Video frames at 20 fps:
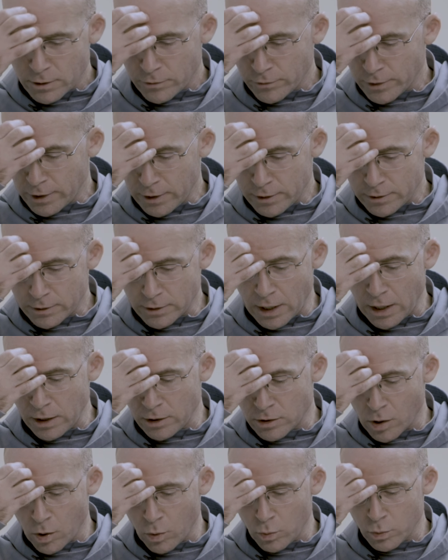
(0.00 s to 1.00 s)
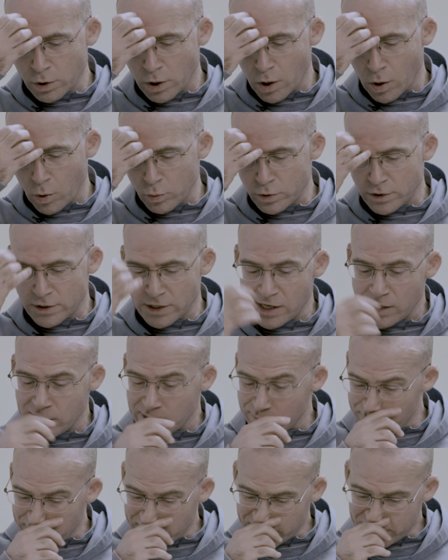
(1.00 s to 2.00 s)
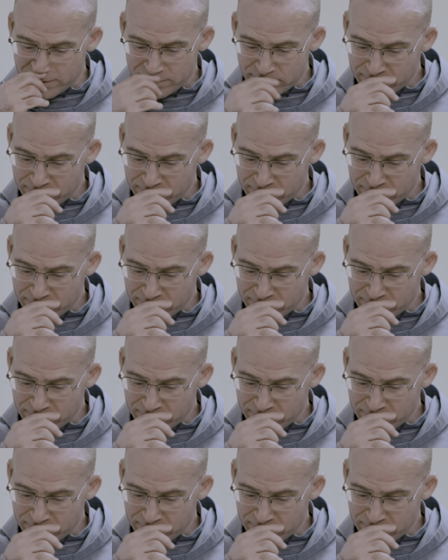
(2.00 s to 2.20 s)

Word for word: All right, they don't go deep.